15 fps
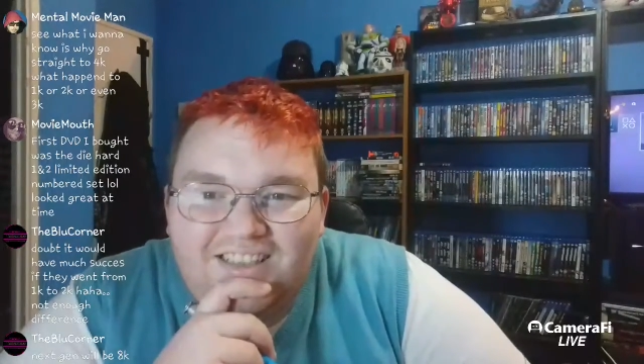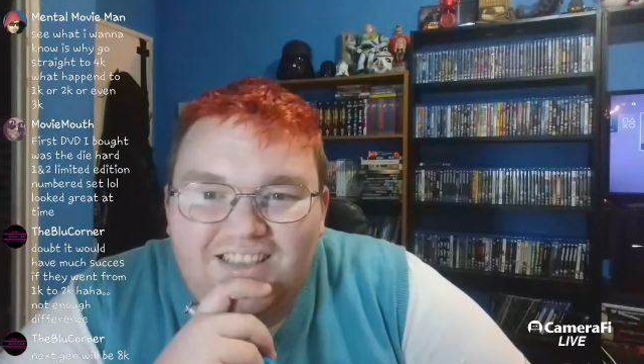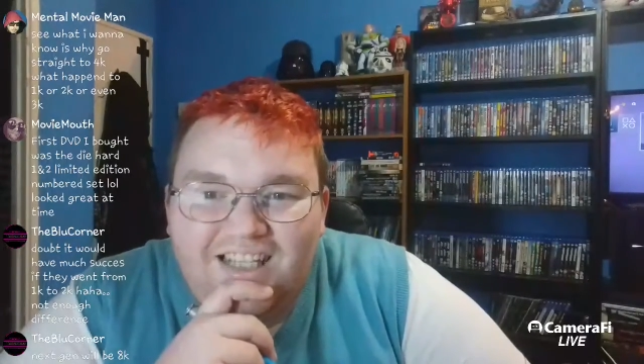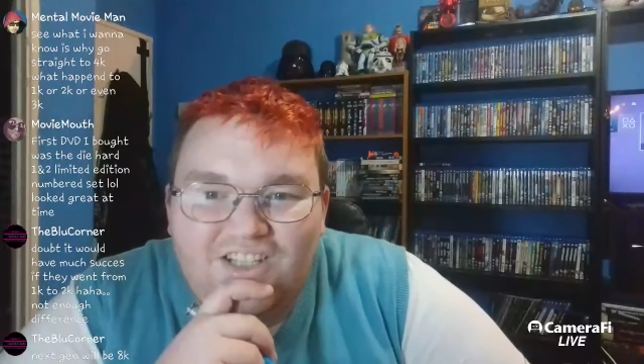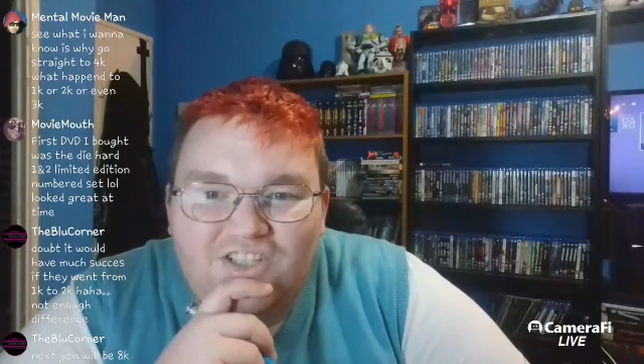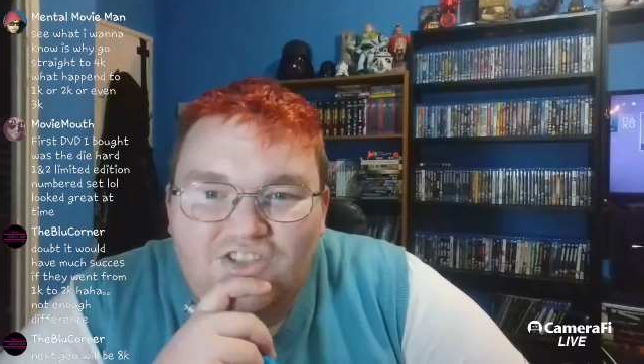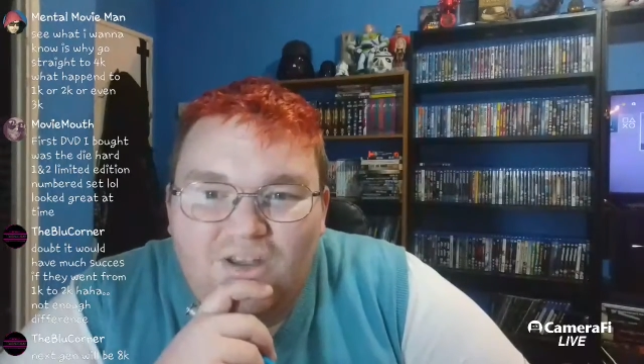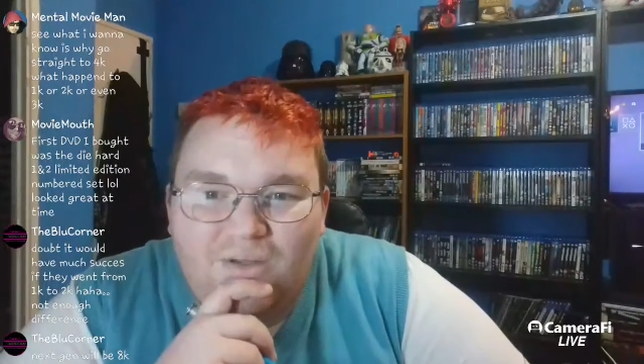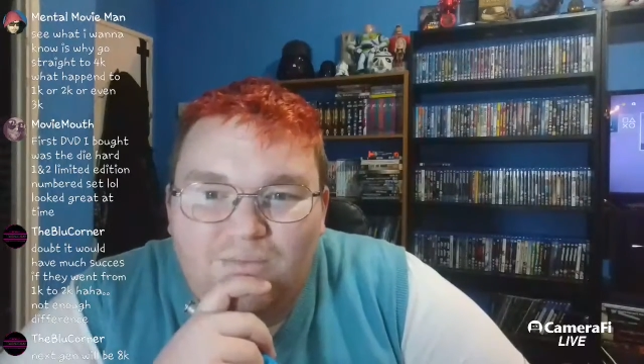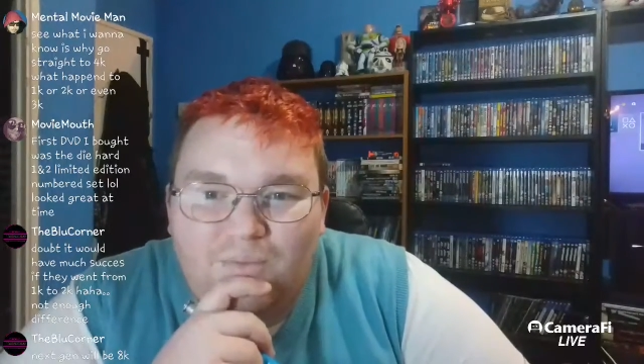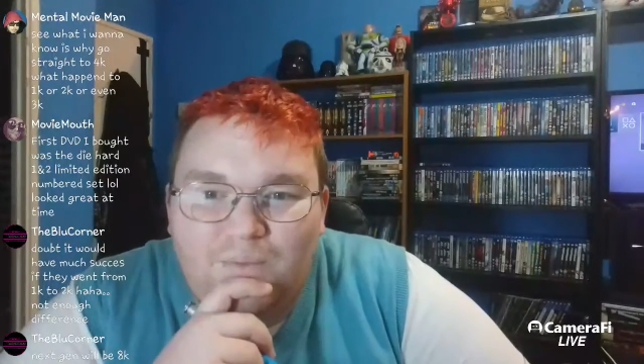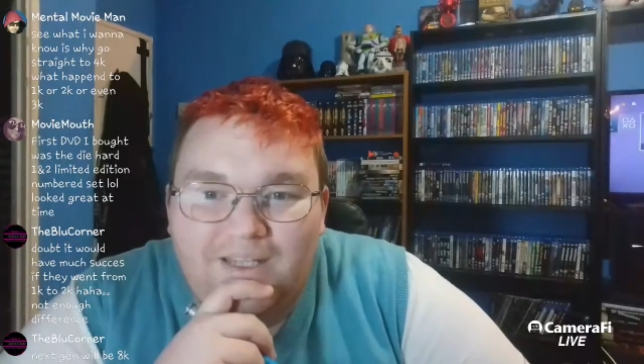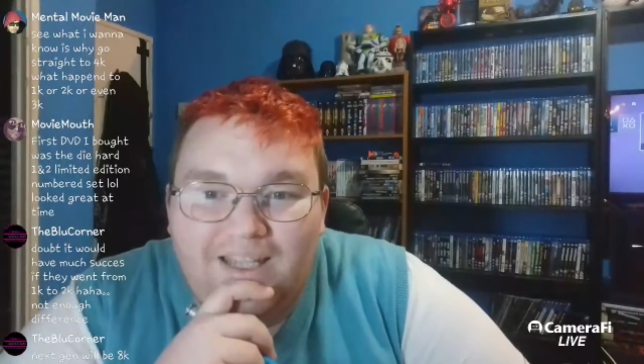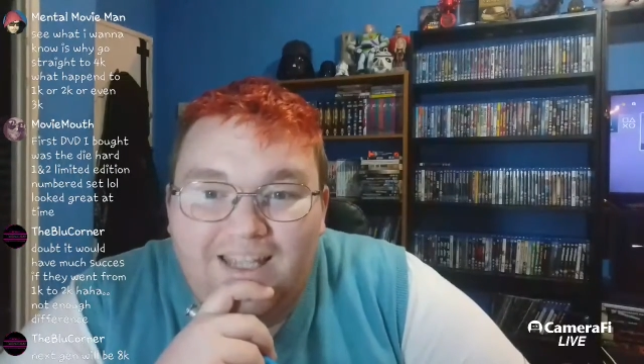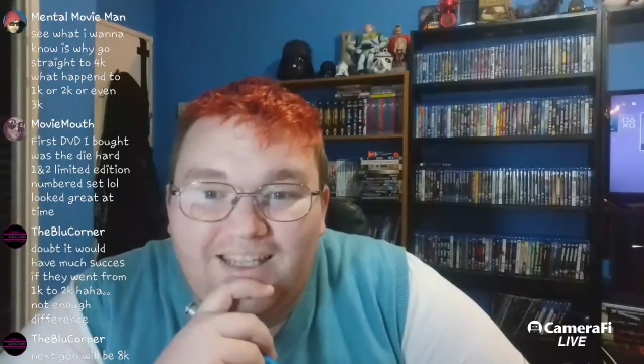Next gen
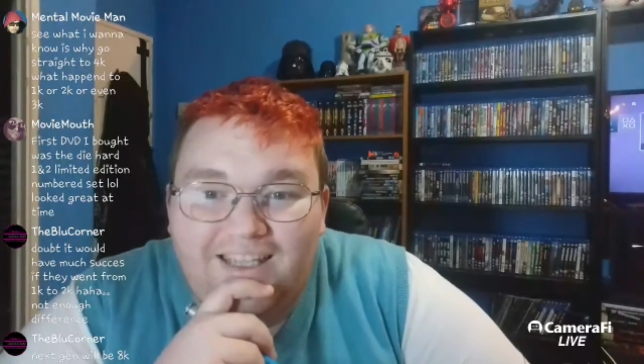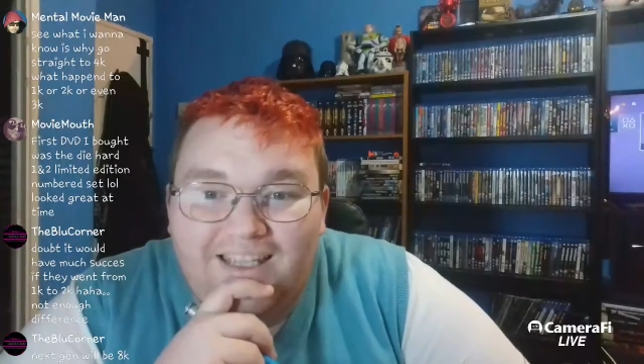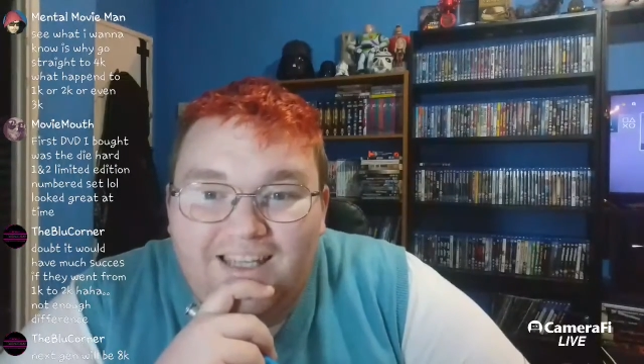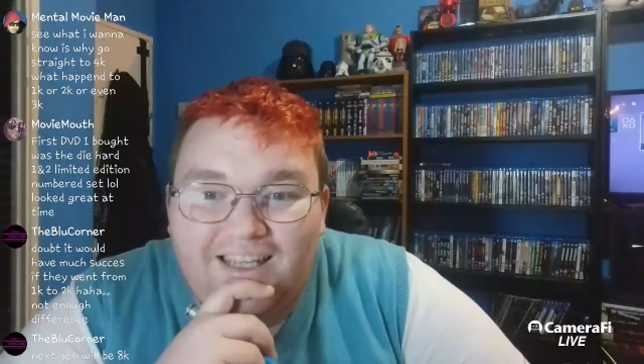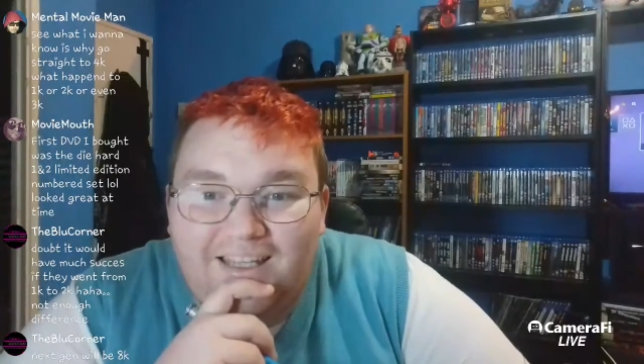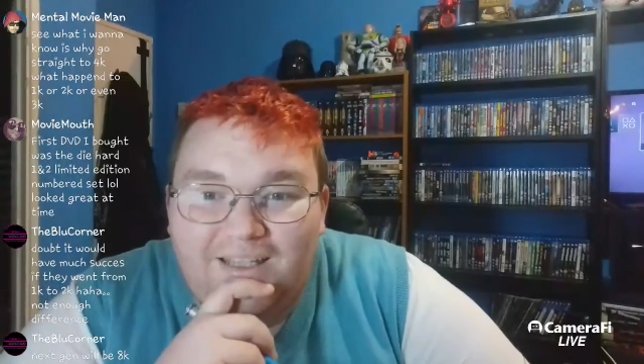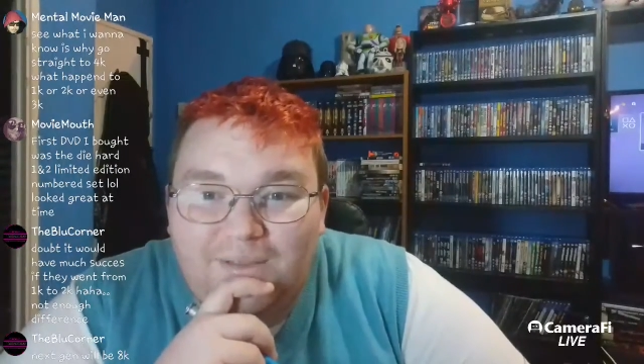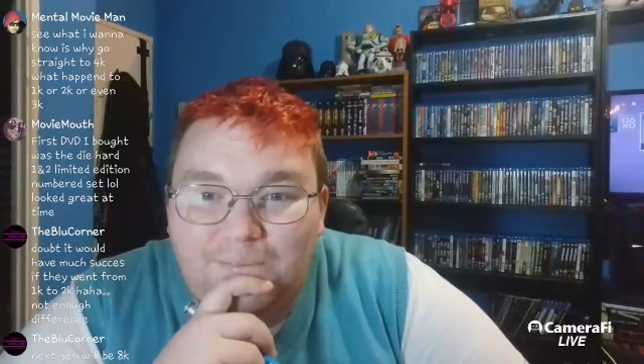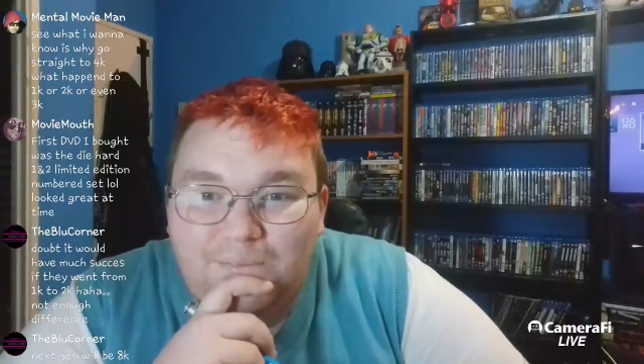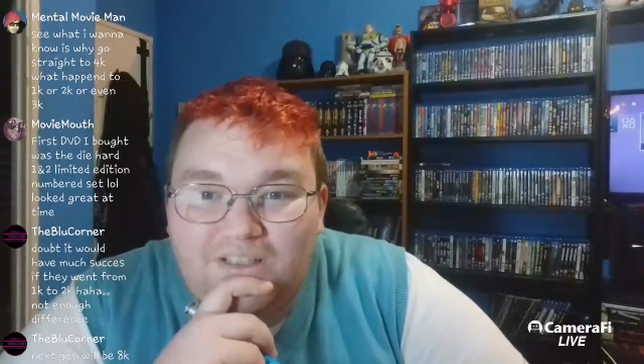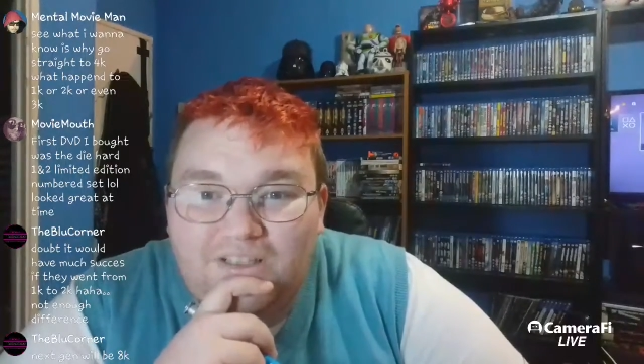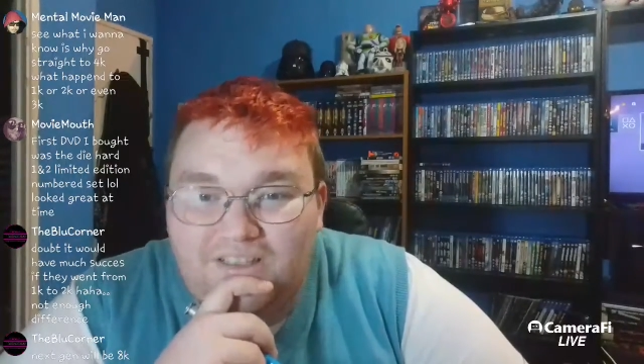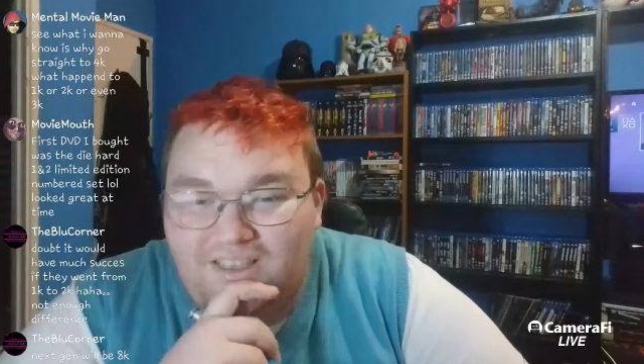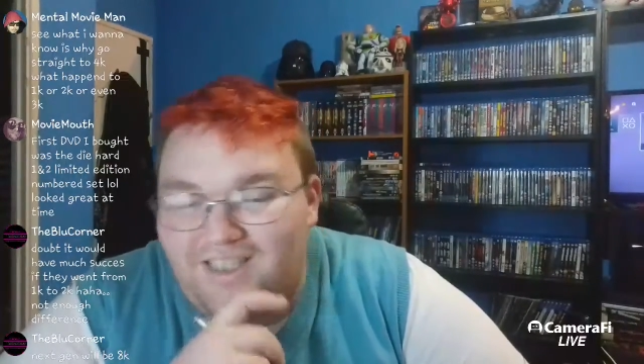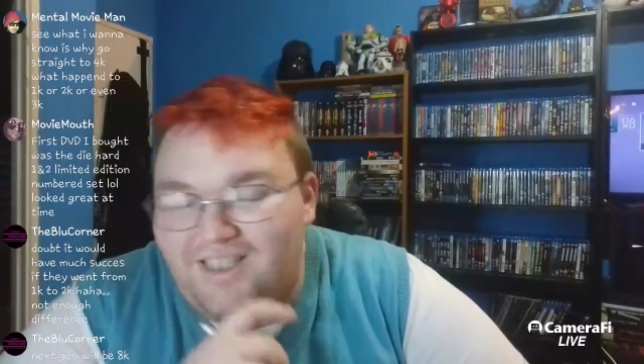will be 8k.
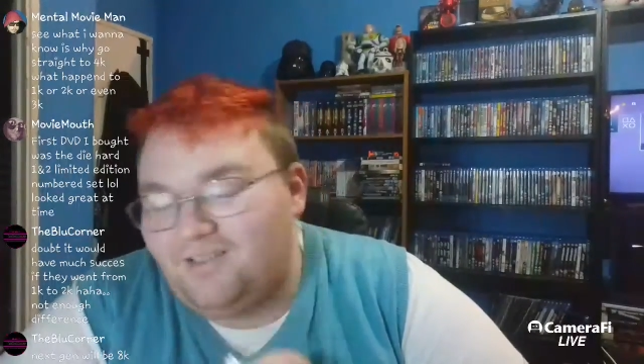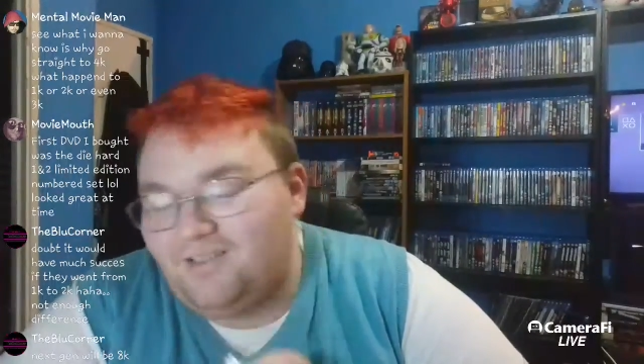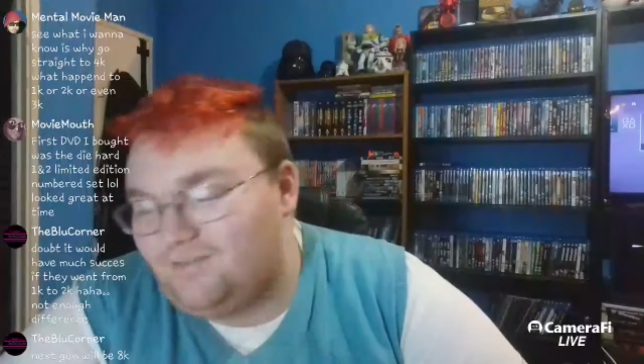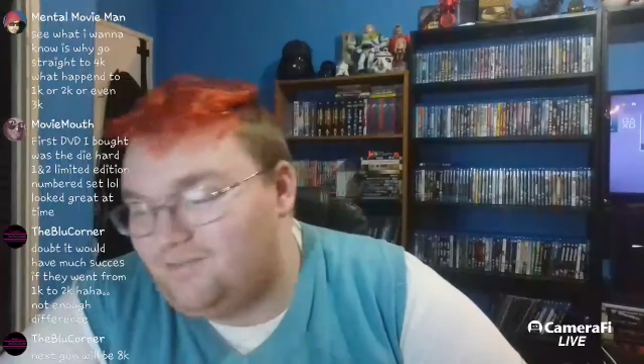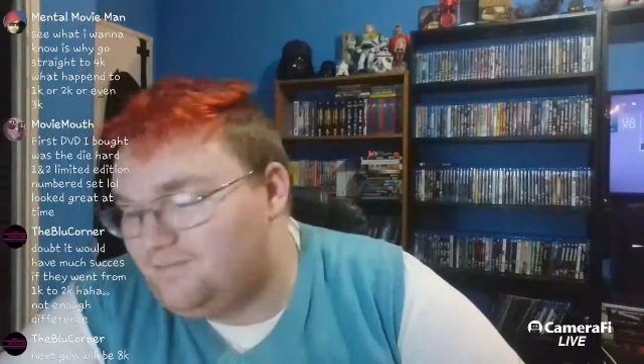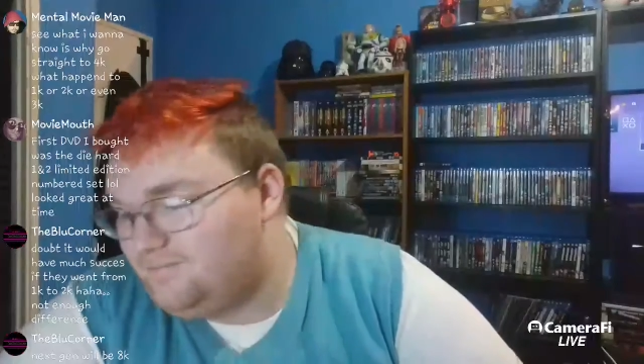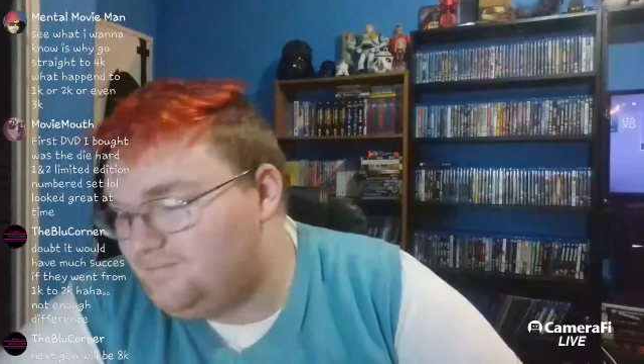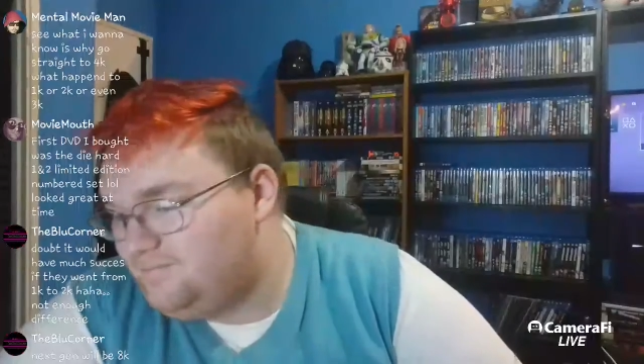Bloody hell.